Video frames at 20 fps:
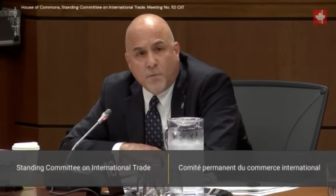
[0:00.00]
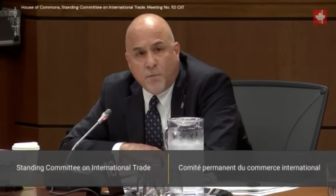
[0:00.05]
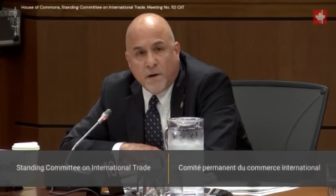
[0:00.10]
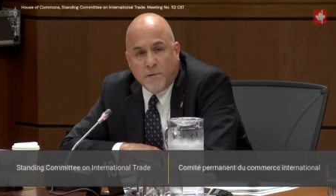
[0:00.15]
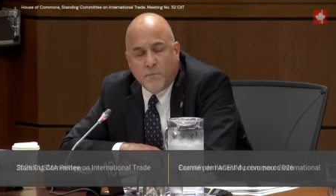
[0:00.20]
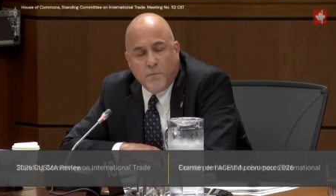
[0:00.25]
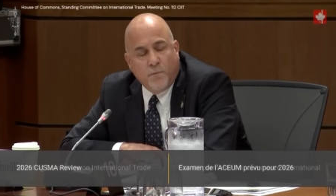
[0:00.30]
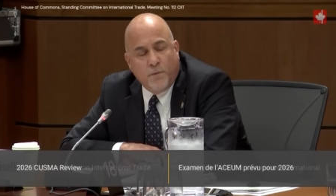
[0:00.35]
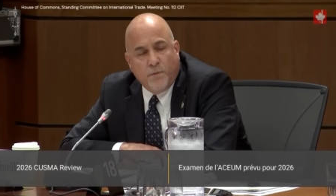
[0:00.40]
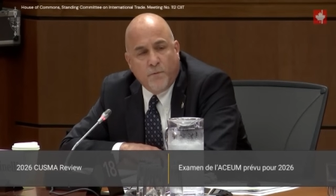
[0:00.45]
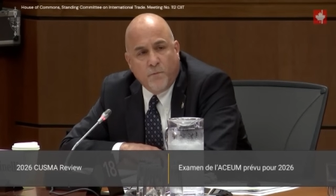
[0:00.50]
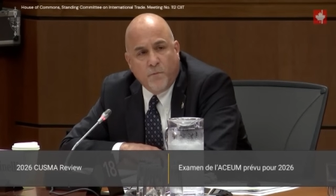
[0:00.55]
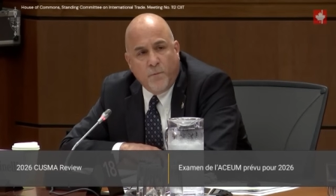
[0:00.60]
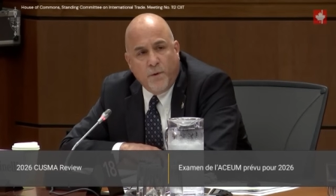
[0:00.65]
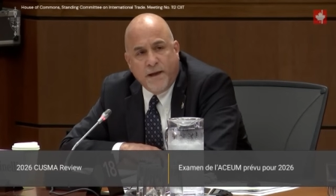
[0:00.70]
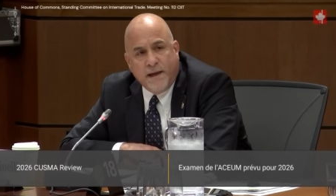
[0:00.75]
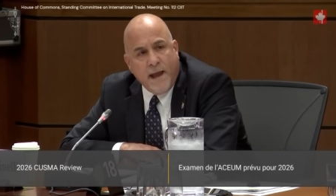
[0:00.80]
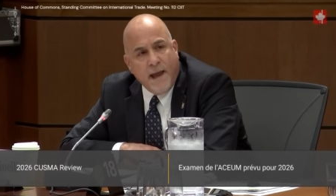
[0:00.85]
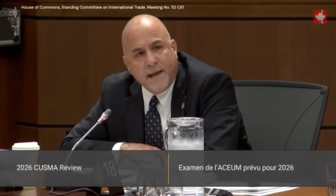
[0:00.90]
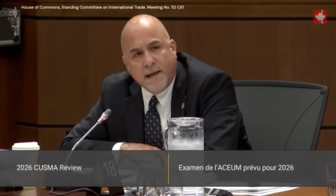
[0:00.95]
when
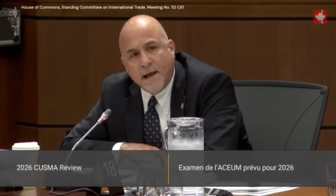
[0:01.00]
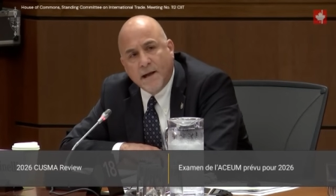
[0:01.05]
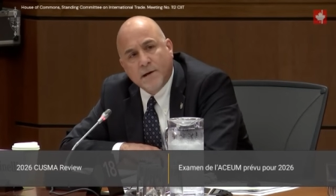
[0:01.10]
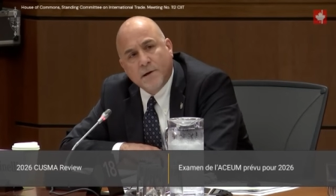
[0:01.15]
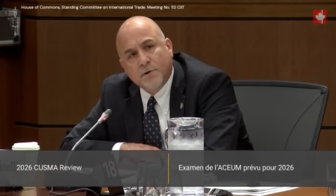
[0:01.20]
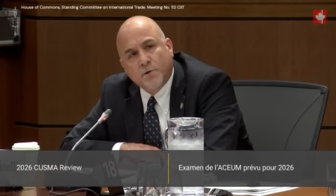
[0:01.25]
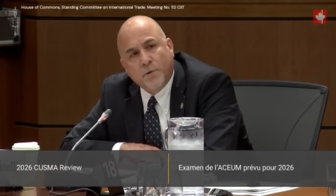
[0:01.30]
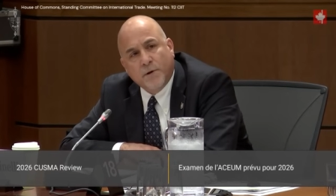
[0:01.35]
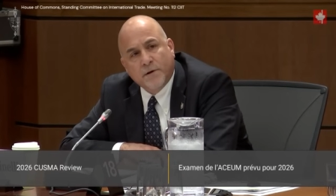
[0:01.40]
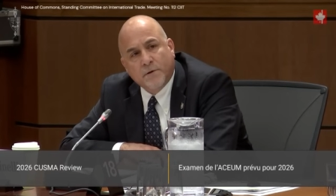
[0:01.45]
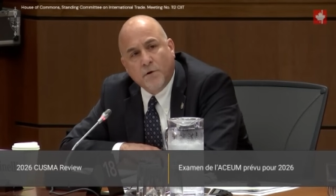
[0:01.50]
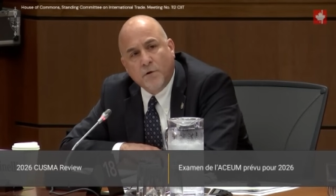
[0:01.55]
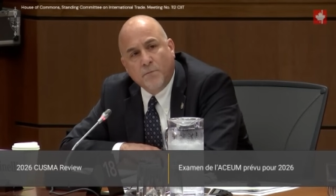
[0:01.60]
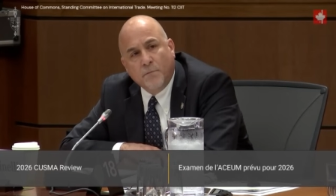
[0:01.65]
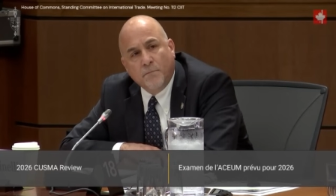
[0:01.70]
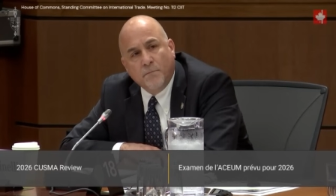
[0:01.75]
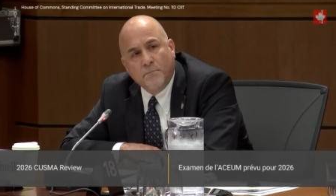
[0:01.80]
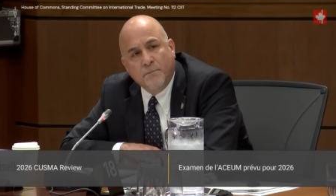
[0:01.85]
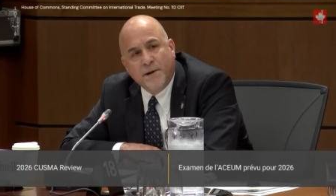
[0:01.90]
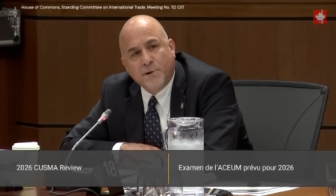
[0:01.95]
we can't get a
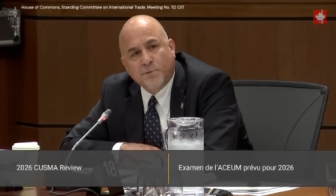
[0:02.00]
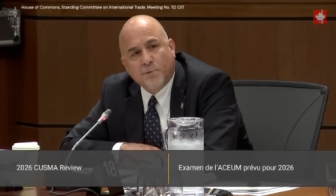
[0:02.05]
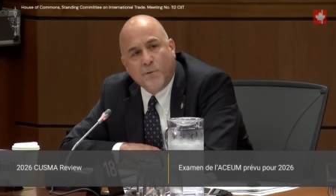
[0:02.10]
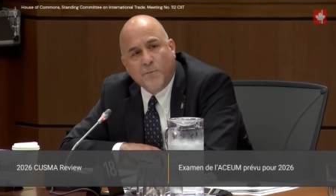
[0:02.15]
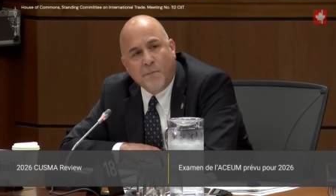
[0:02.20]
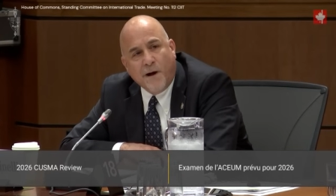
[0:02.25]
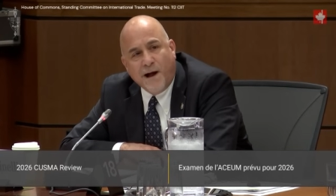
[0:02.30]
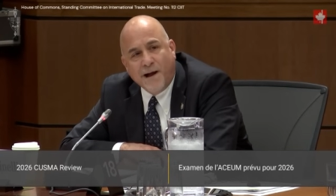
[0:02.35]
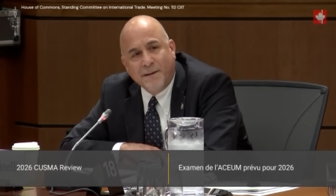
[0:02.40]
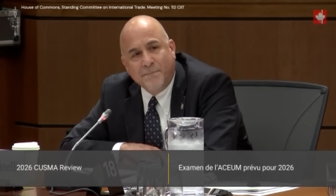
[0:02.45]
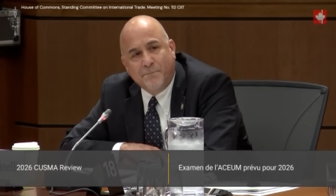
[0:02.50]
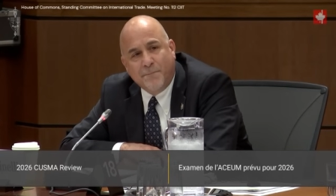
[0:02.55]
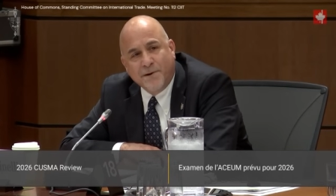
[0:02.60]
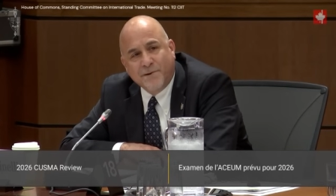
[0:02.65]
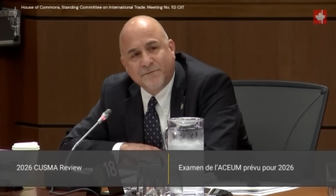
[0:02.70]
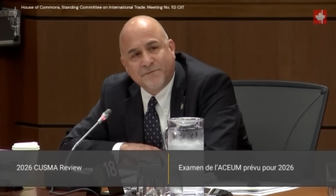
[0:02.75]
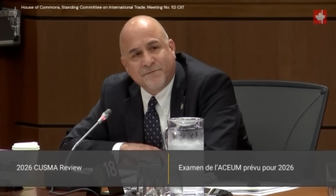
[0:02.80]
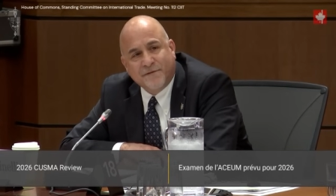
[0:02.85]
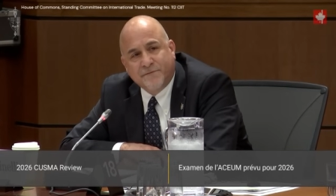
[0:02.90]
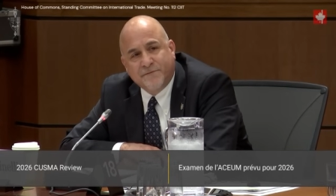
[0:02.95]
critical mineral mine
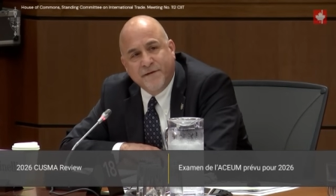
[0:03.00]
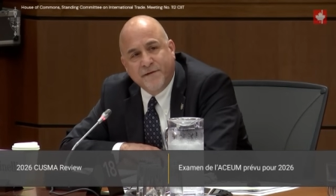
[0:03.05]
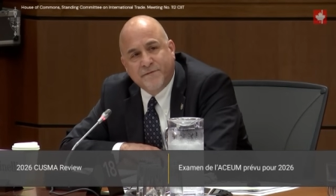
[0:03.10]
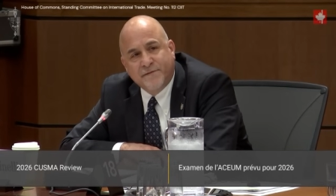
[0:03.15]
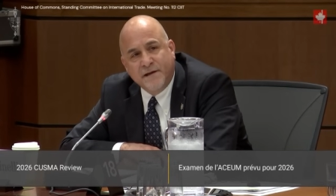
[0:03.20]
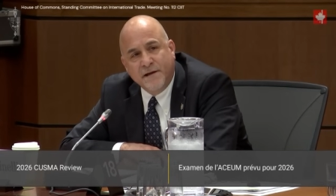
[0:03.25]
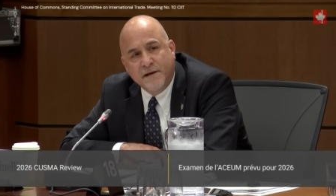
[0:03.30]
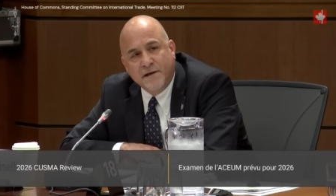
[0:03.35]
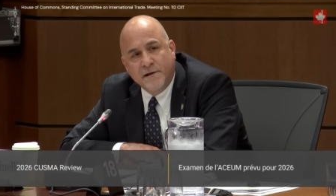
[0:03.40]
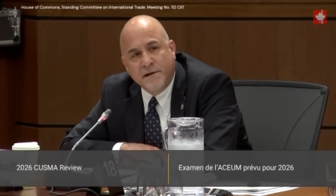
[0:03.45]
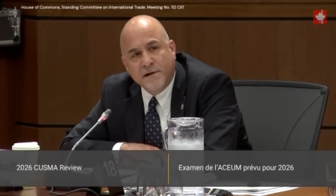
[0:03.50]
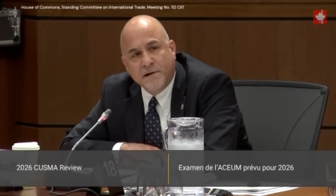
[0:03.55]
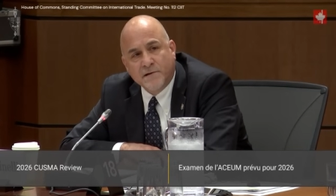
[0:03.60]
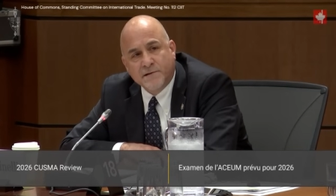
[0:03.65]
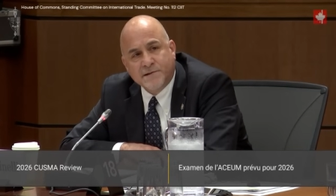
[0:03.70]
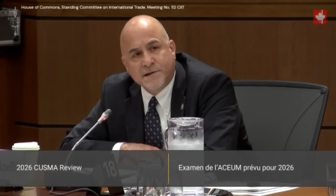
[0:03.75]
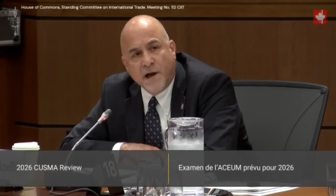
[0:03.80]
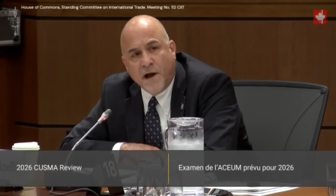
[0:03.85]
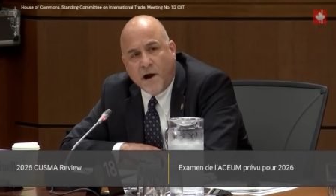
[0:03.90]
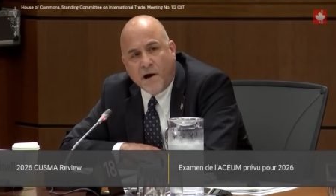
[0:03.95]
built for fifteen
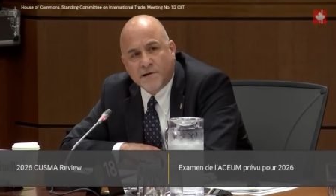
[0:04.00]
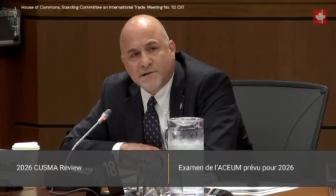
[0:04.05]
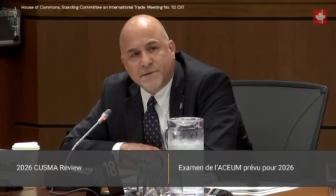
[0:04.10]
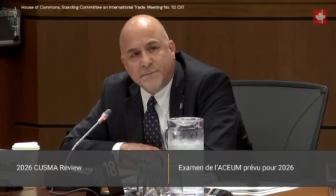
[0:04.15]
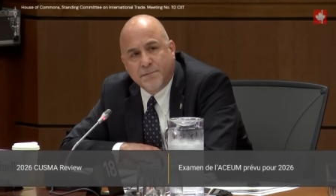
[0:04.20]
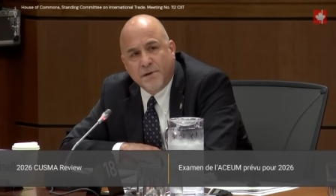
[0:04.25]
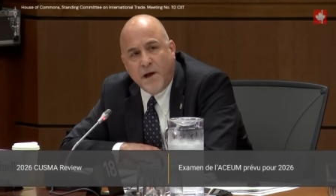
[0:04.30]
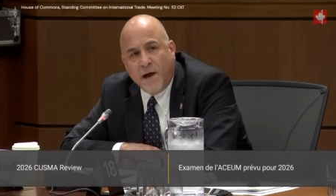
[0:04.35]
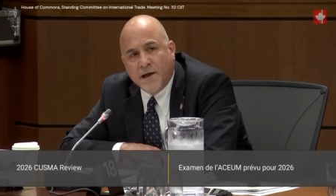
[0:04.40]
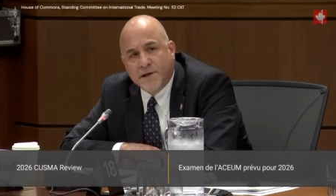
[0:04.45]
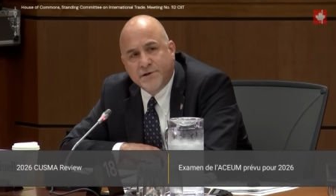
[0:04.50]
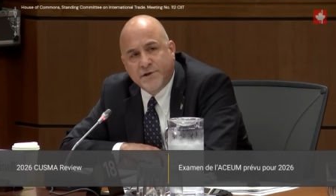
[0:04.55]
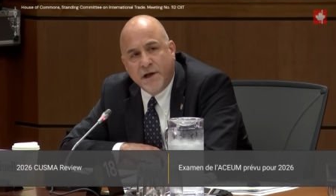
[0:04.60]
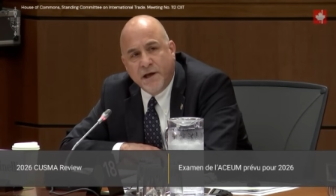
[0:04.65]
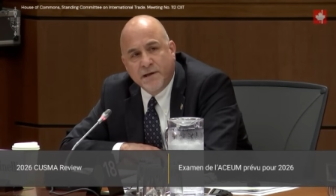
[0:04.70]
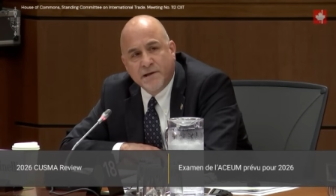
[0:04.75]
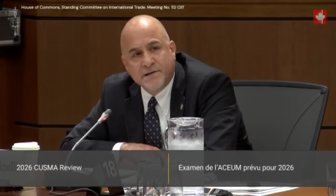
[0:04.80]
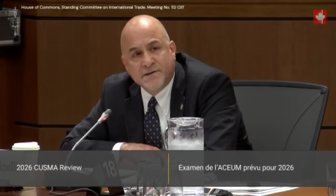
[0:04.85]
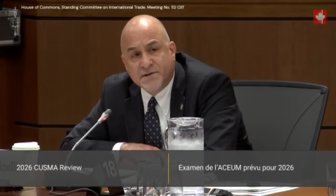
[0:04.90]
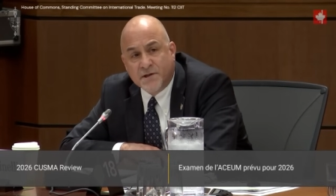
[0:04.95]
years? Our supply
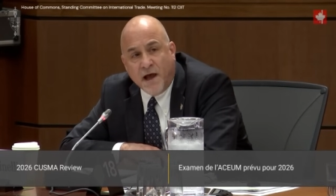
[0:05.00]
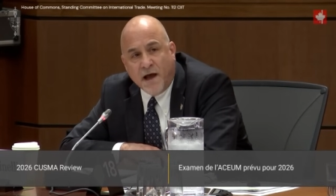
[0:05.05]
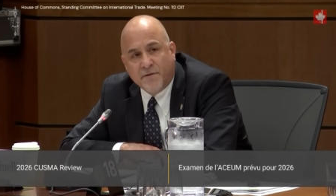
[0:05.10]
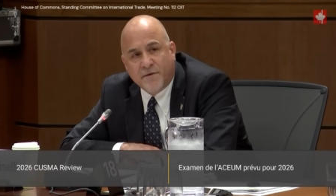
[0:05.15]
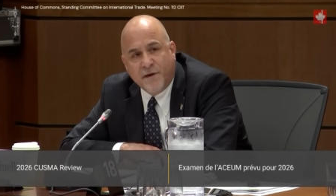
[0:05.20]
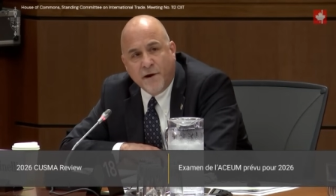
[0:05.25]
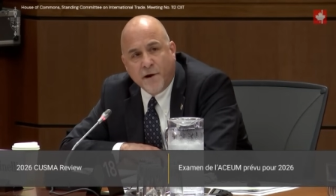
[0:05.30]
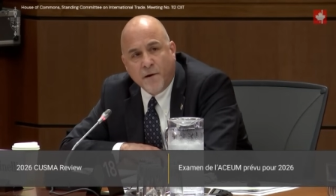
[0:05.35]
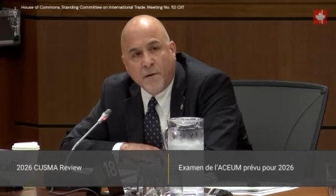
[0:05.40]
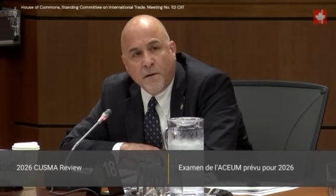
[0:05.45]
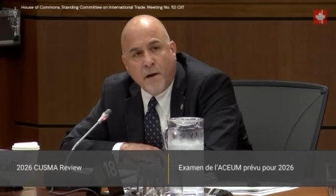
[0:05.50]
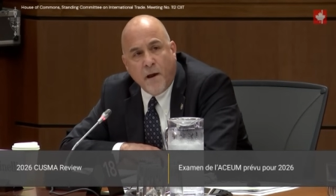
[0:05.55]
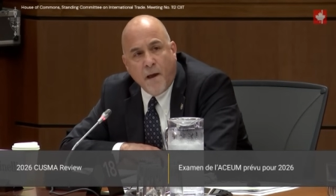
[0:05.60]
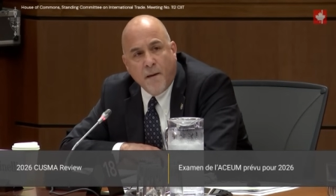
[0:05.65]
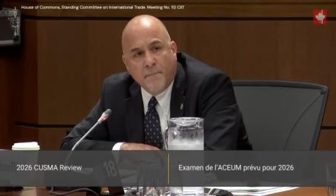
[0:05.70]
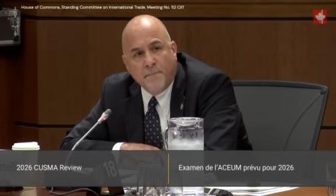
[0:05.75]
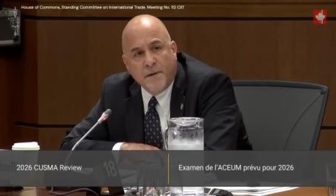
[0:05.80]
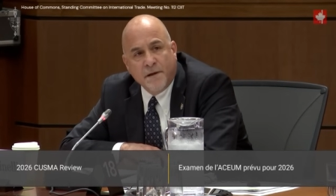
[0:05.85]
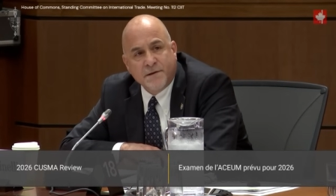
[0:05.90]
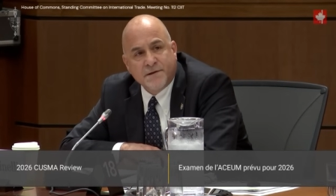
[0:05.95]
chain is not there,
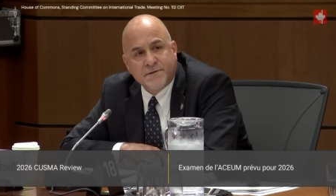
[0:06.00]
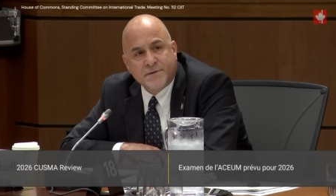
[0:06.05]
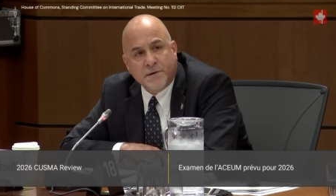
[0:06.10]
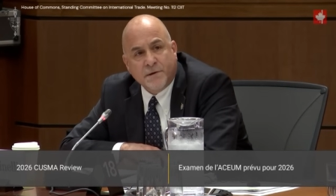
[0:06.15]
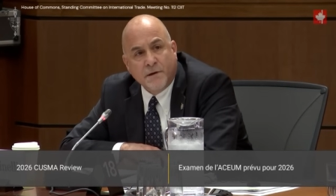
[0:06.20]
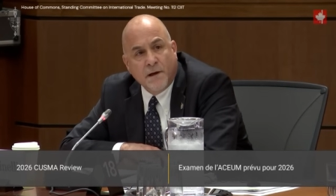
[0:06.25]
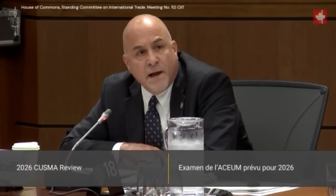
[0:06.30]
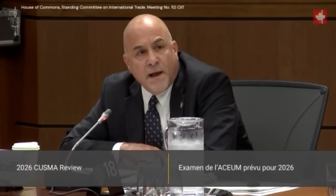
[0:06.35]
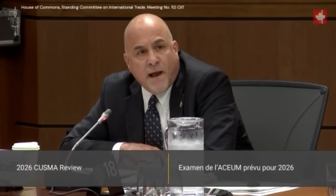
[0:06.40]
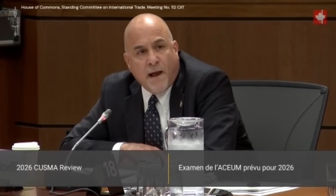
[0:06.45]
Minister.